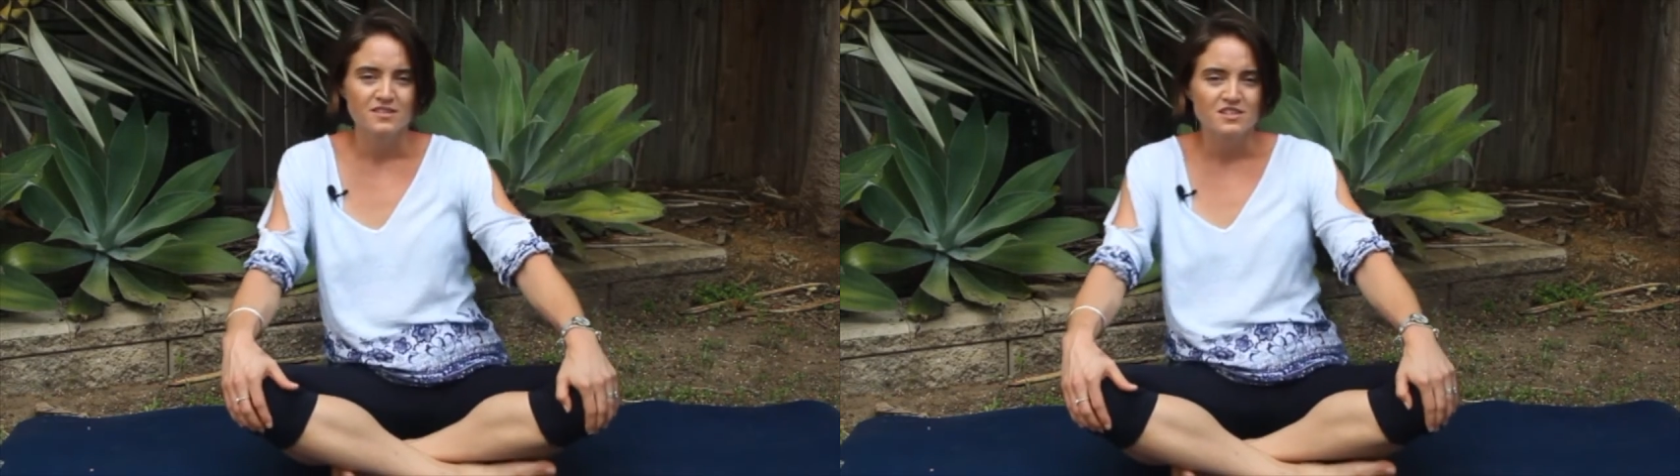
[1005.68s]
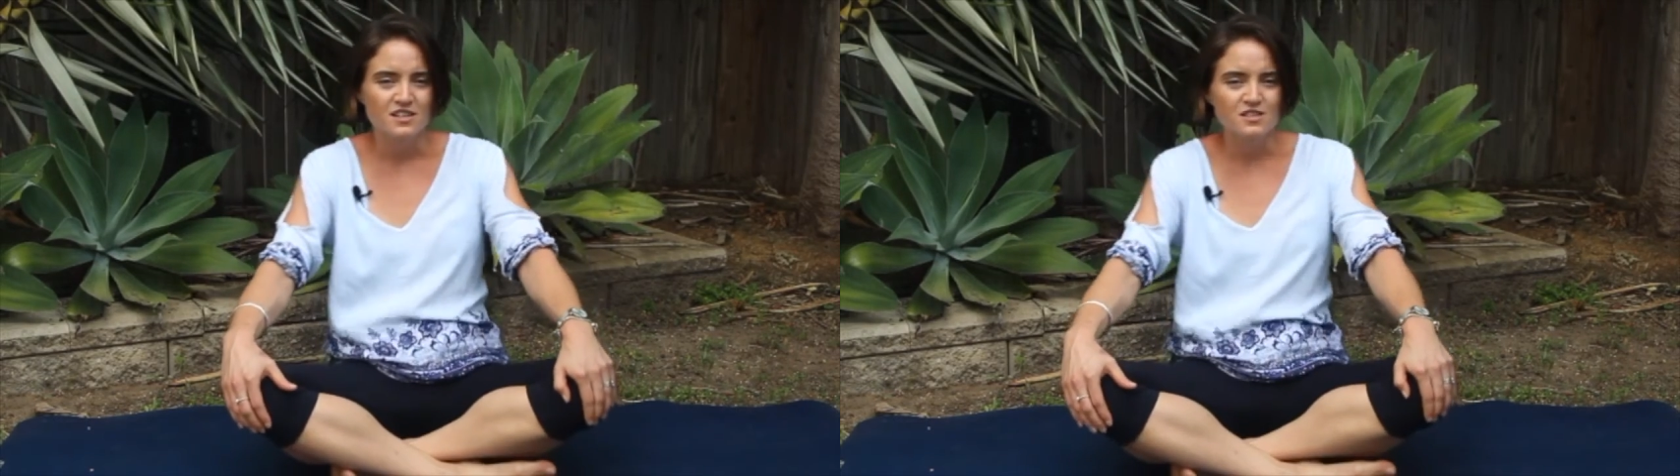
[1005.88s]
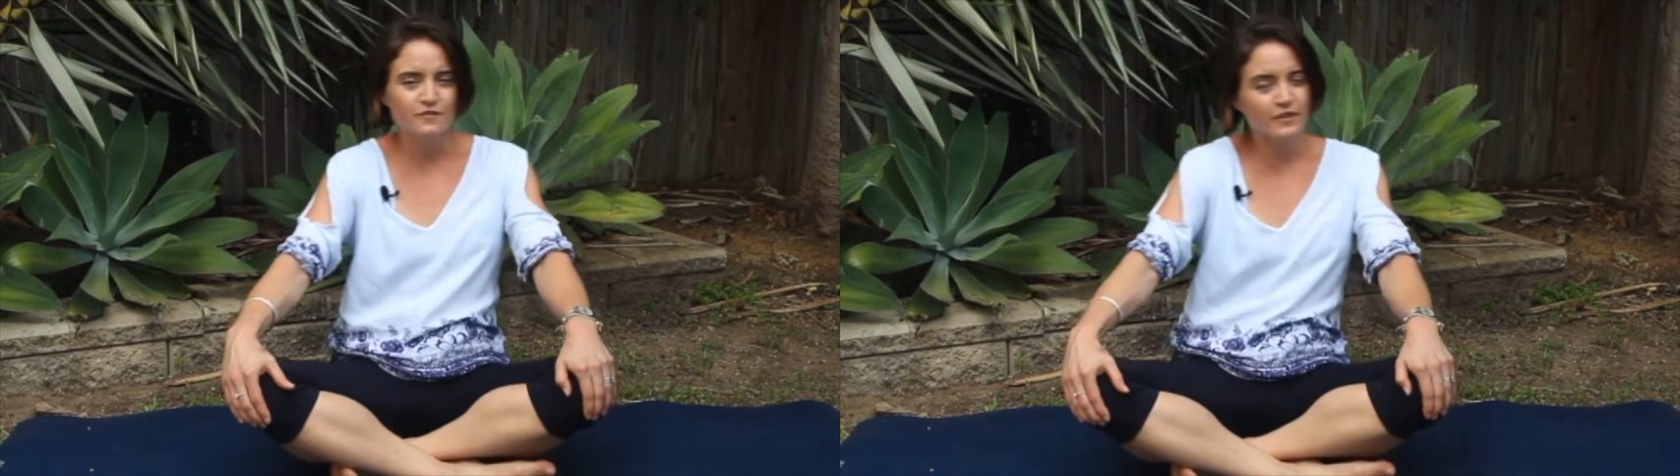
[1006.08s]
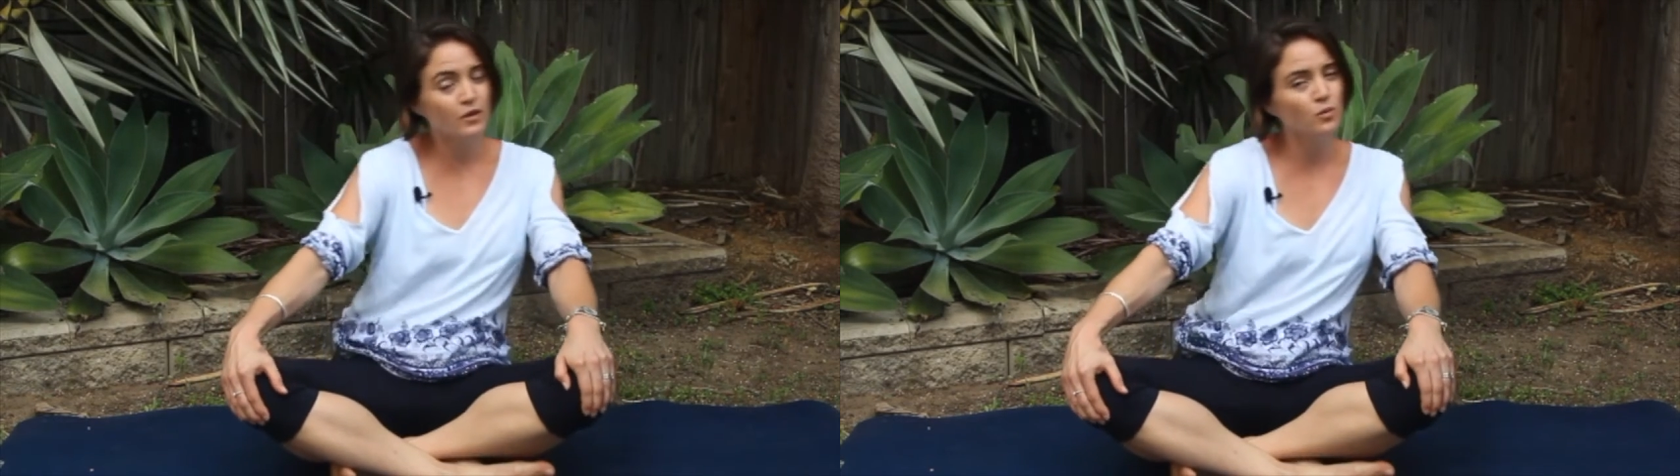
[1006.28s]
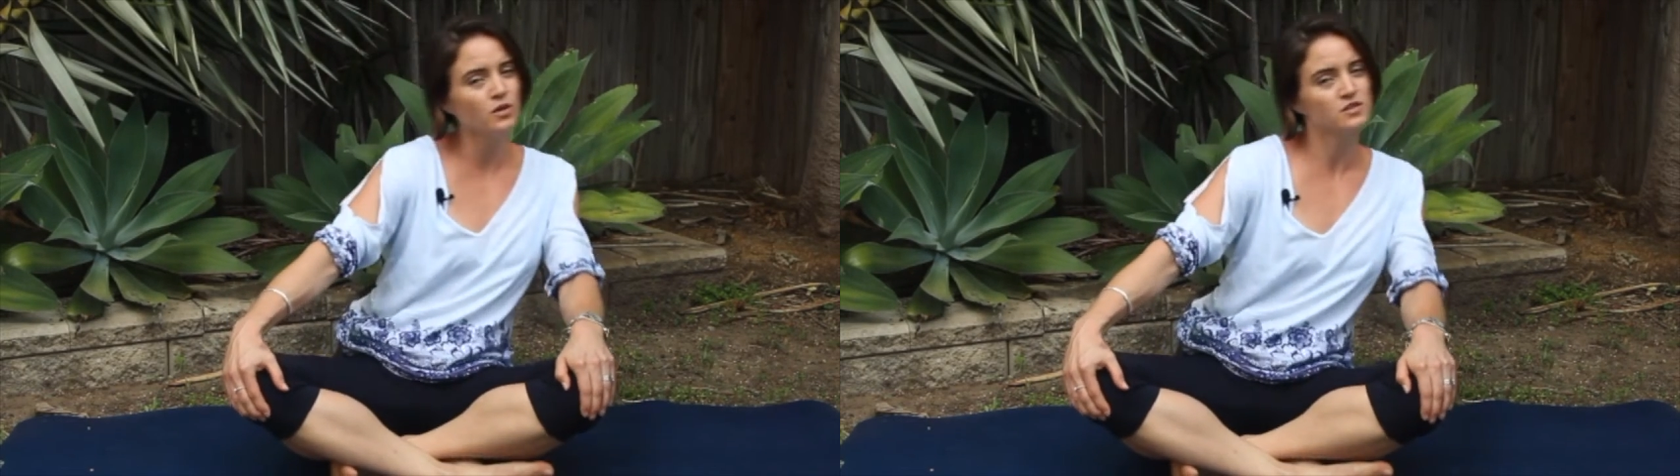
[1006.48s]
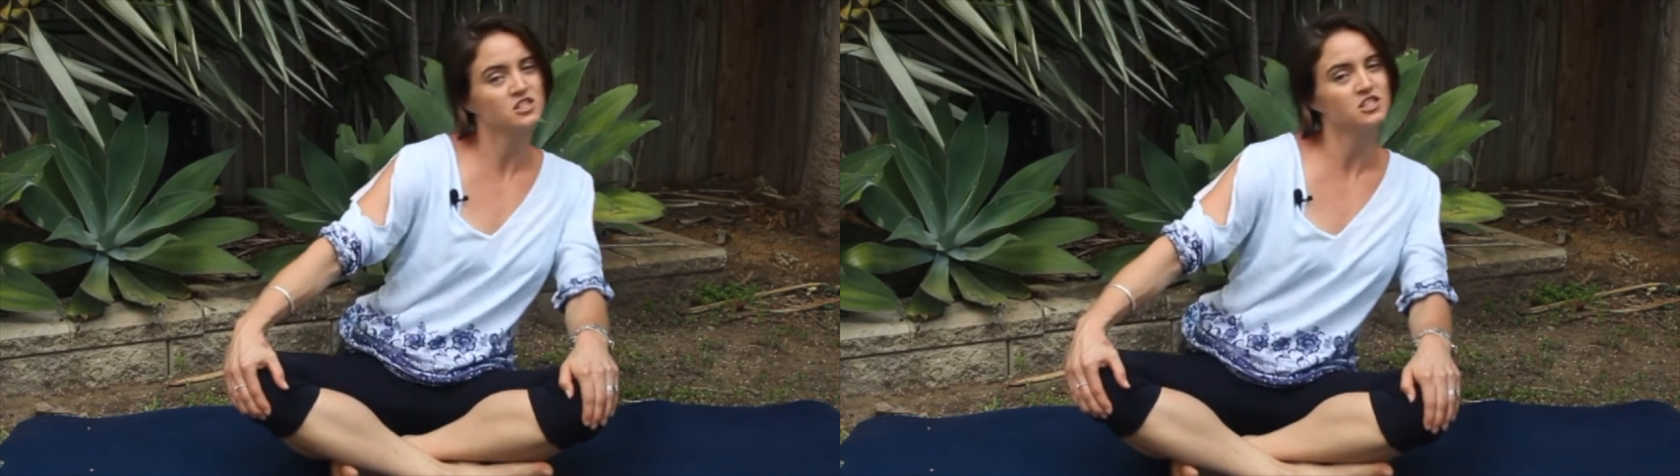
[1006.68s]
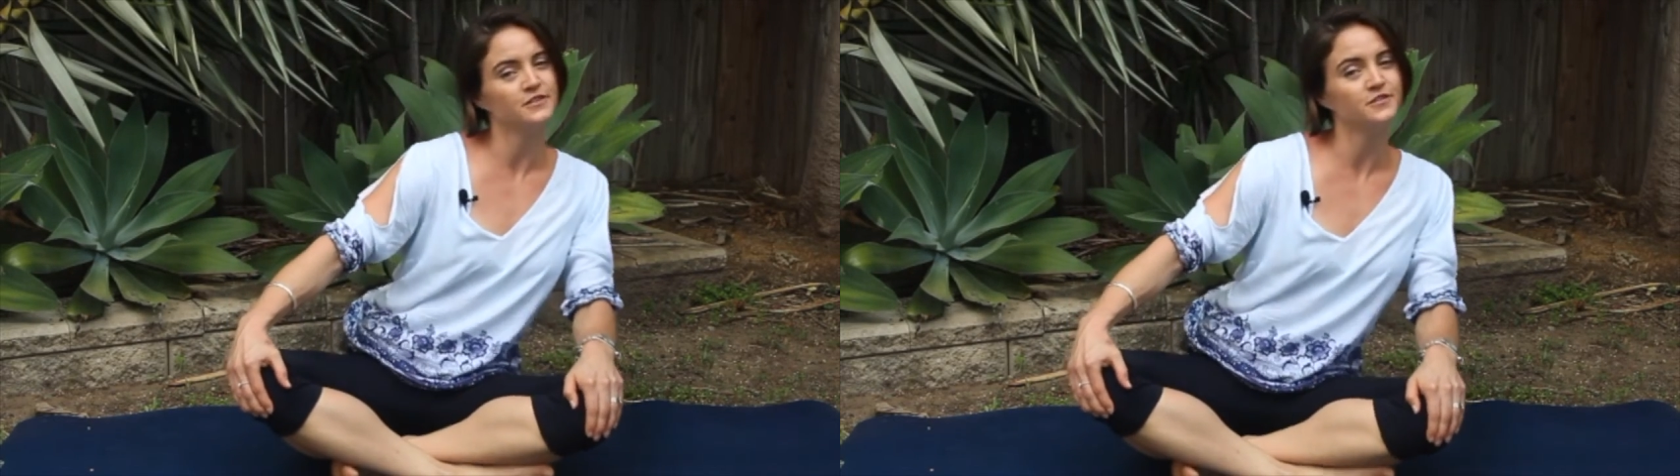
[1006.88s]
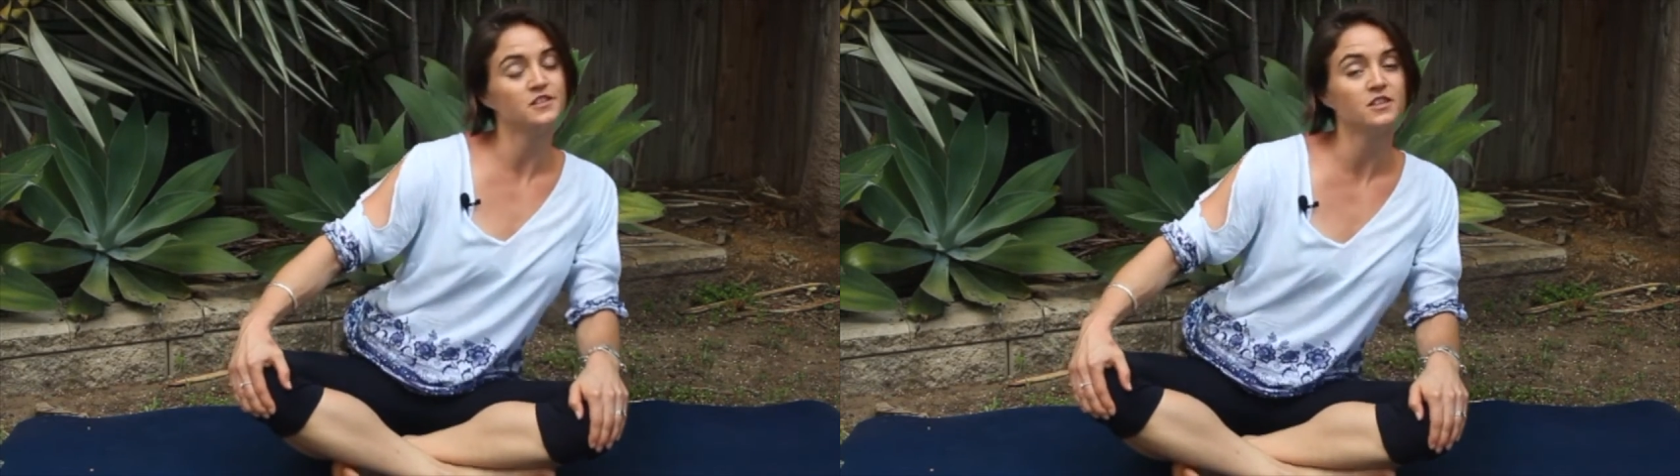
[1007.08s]
Just feel what's
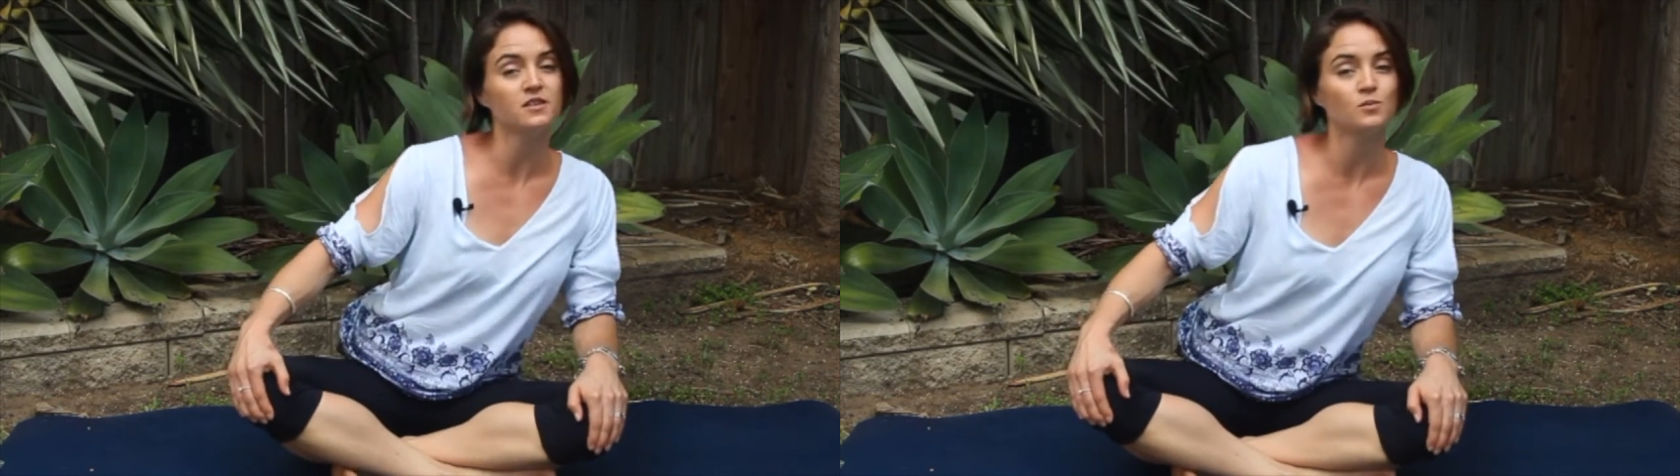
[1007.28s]
shifted,